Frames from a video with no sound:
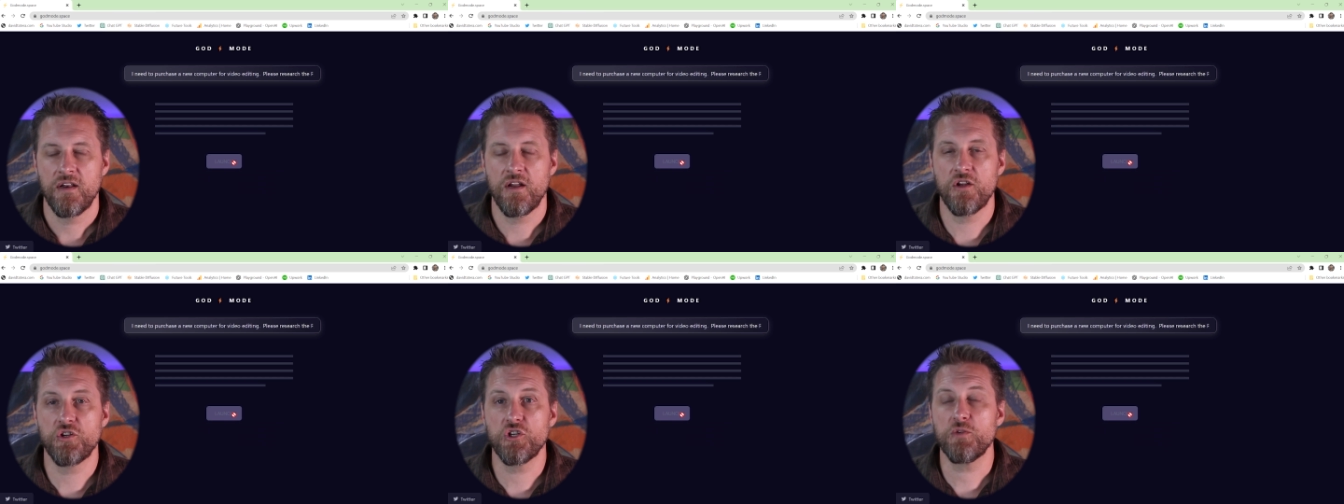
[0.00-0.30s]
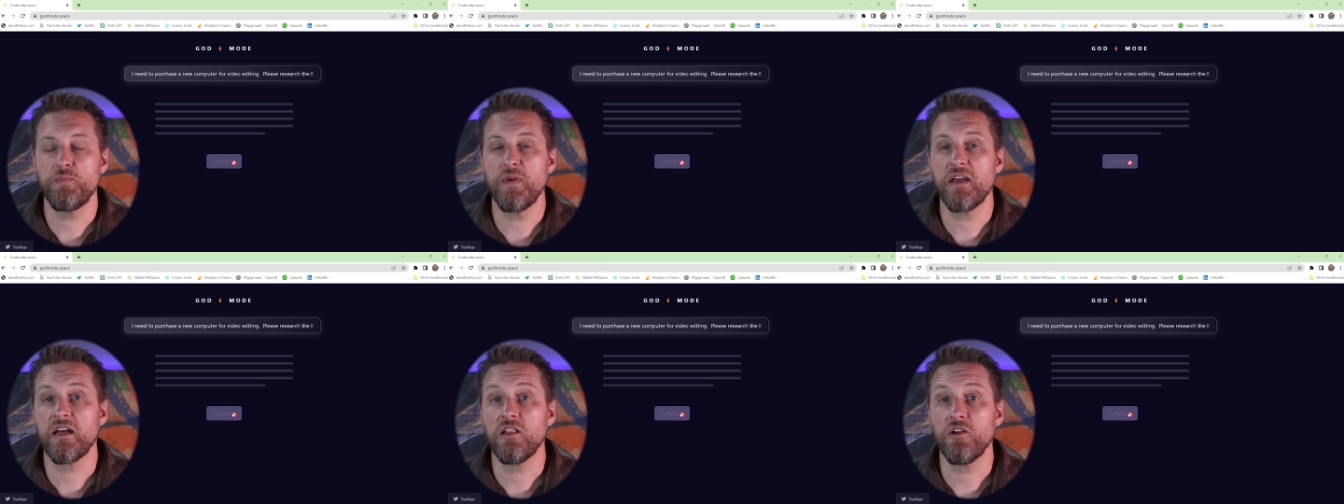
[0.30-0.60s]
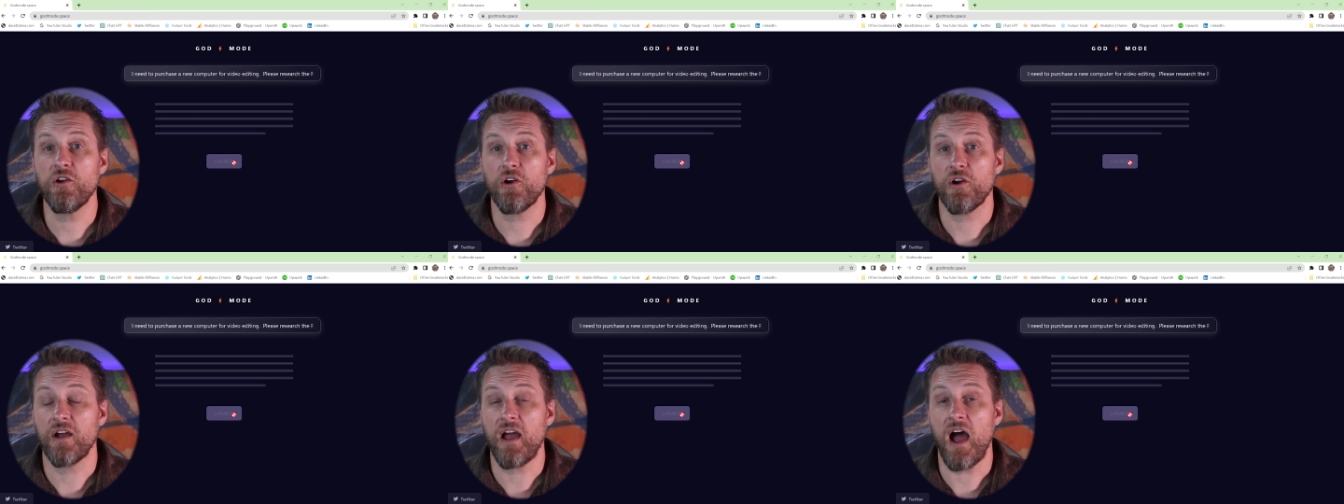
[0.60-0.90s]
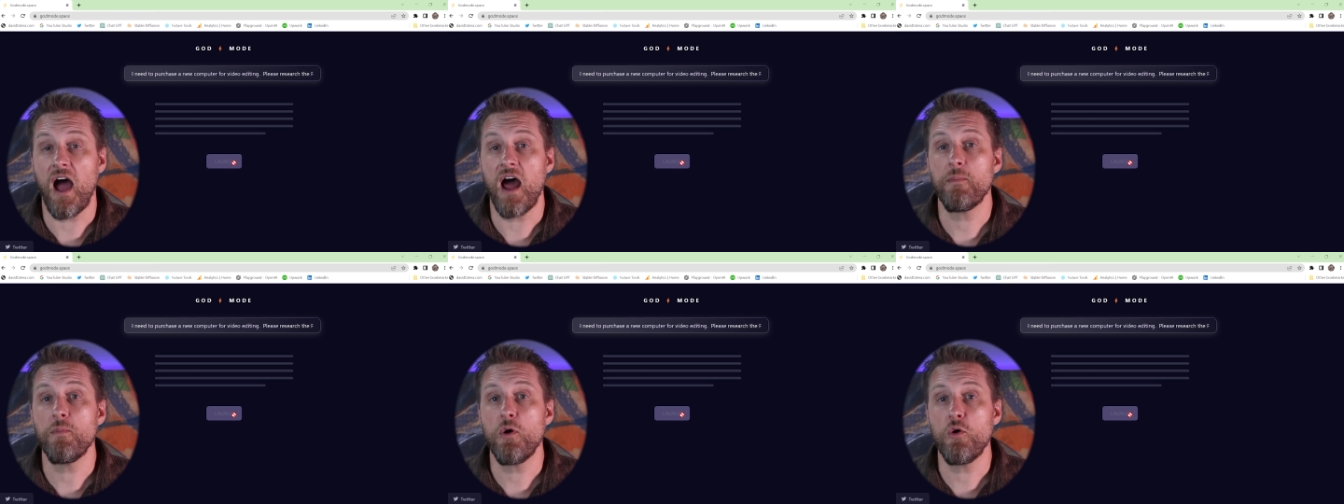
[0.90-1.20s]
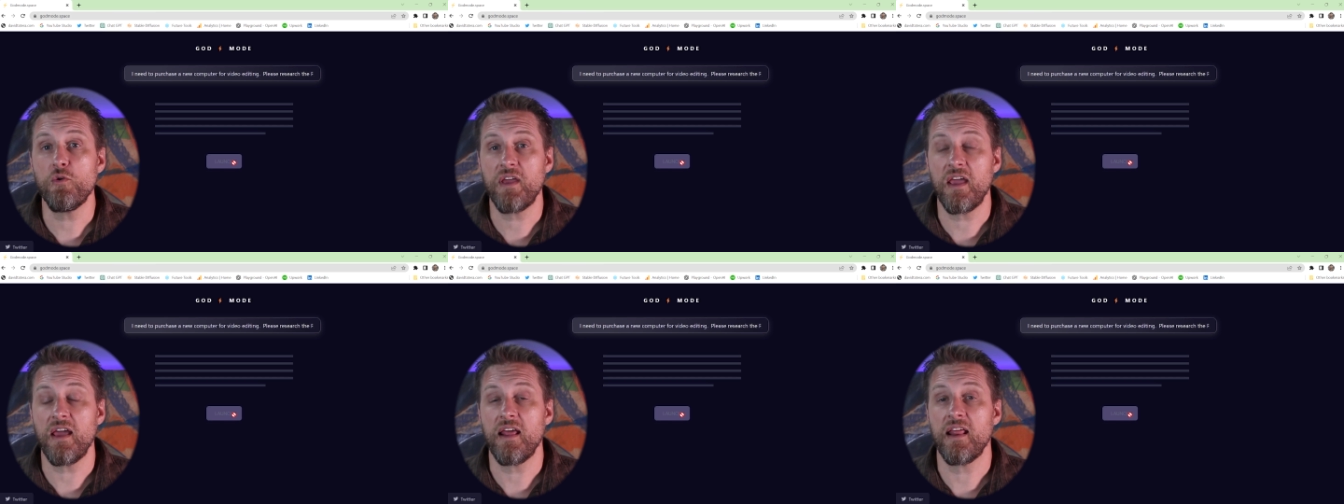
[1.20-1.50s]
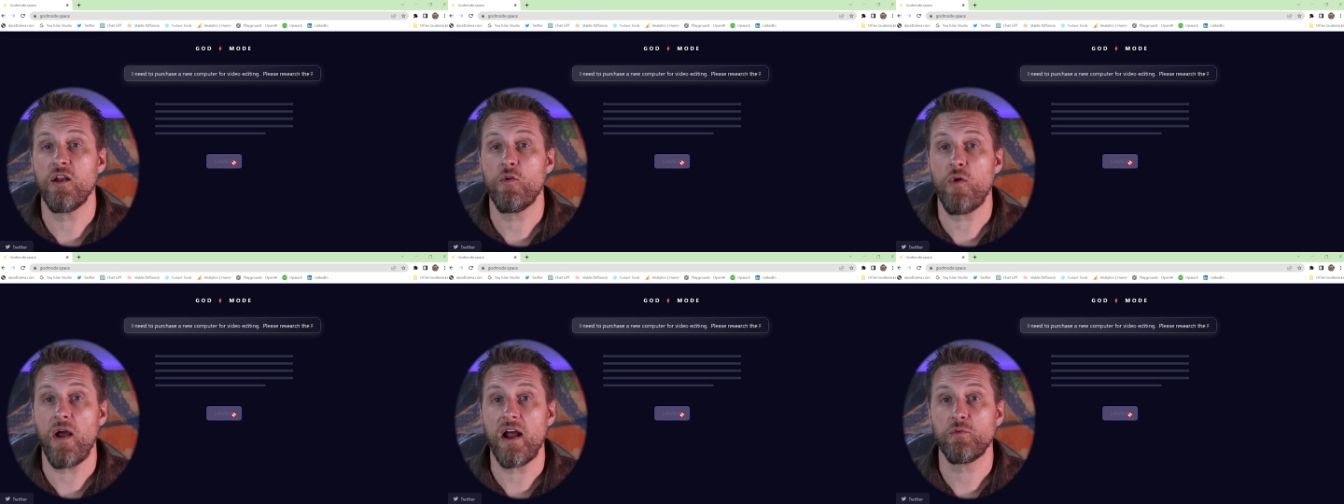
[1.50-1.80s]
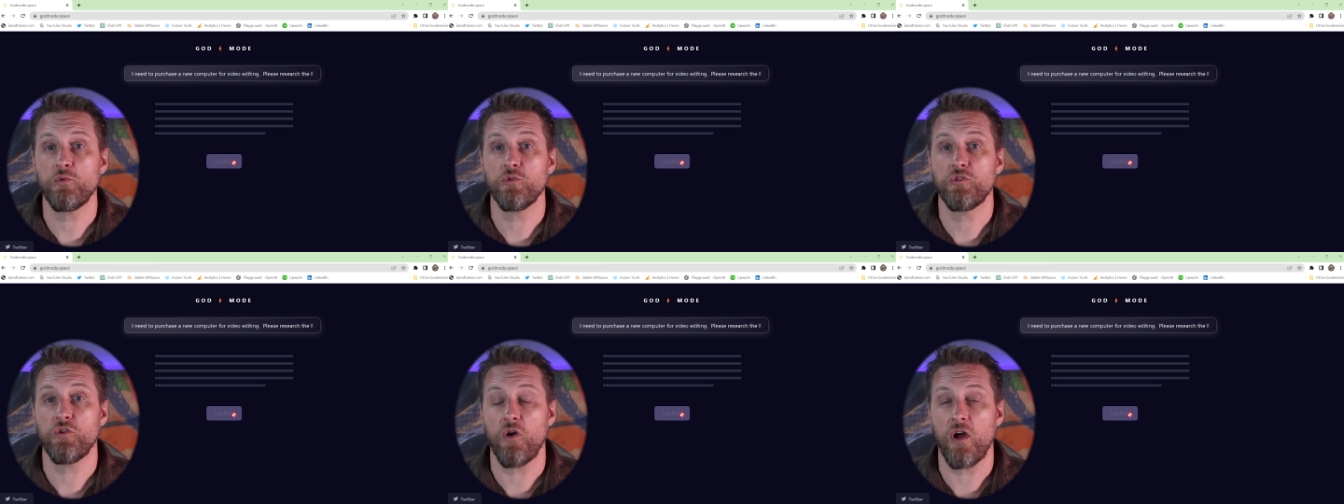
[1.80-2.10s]
Now, just to be clear, God mode can't
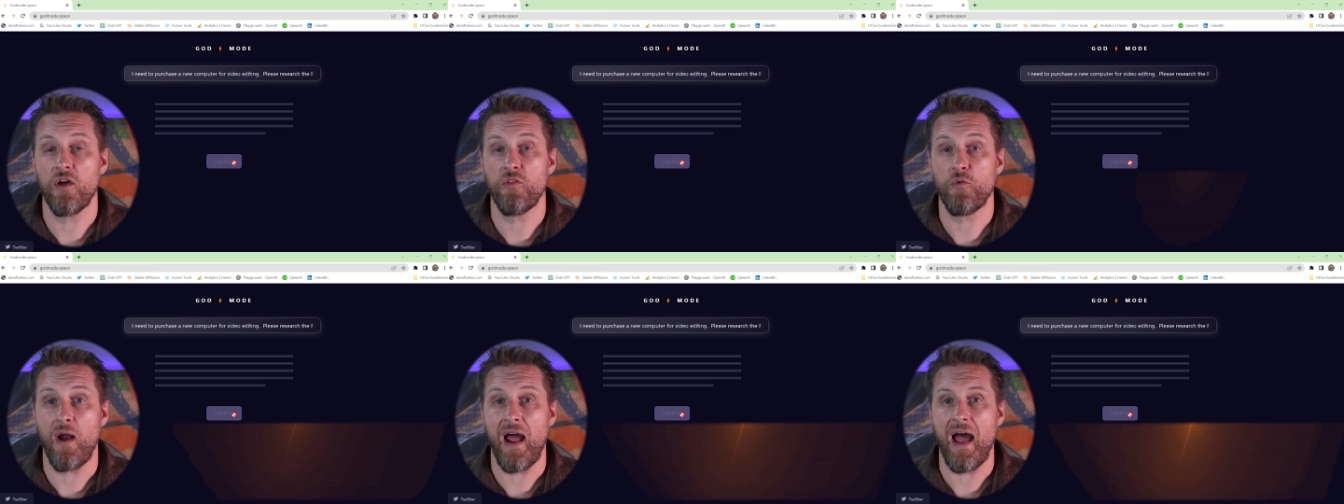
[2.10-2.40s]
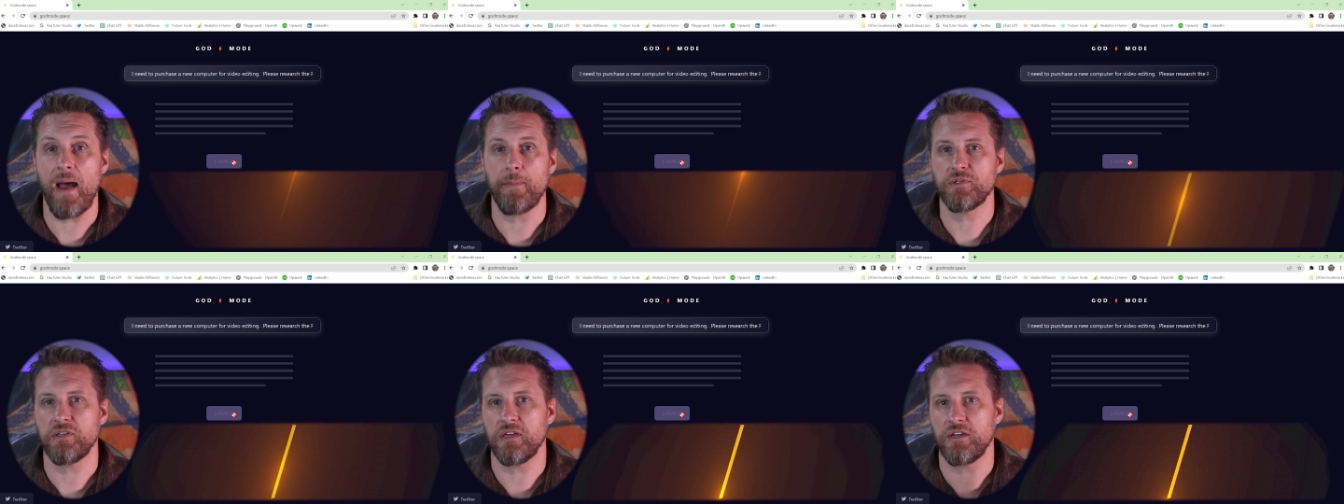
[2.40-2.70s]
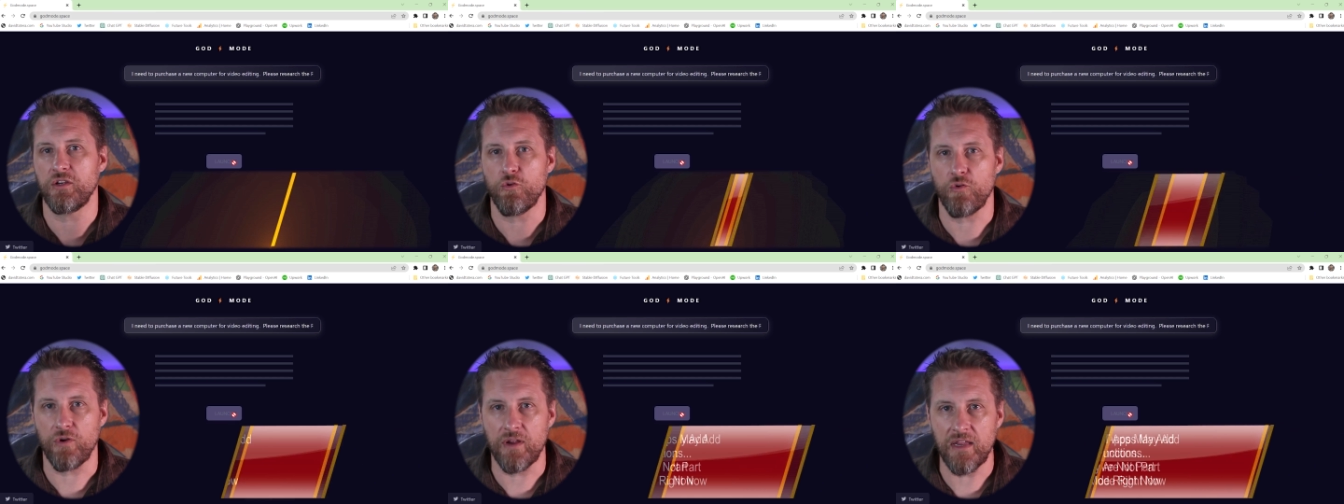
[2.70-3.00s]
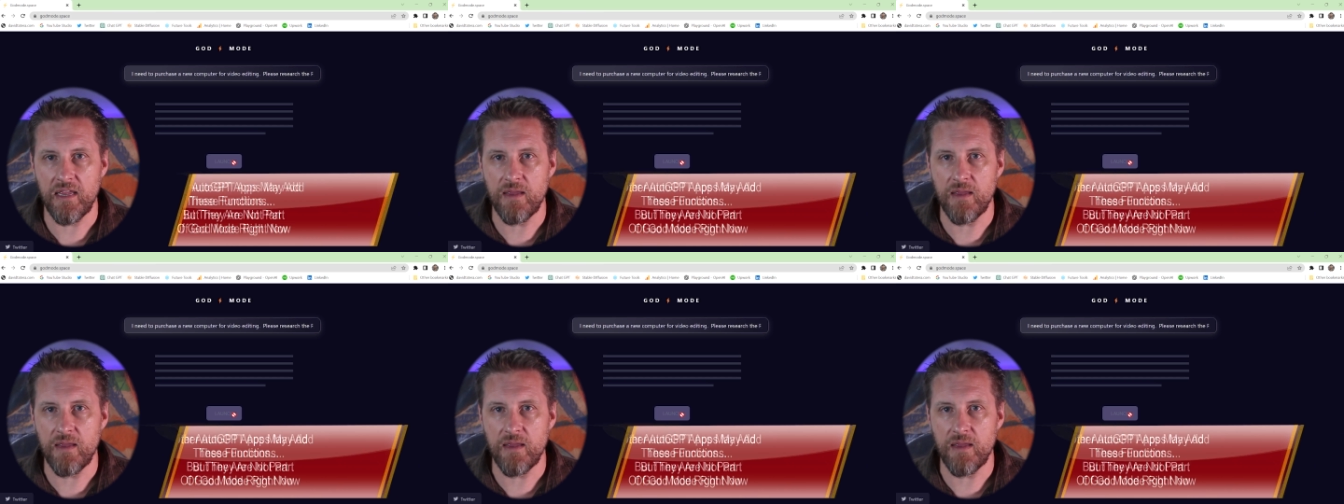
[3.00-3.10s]
interact with your other apps like your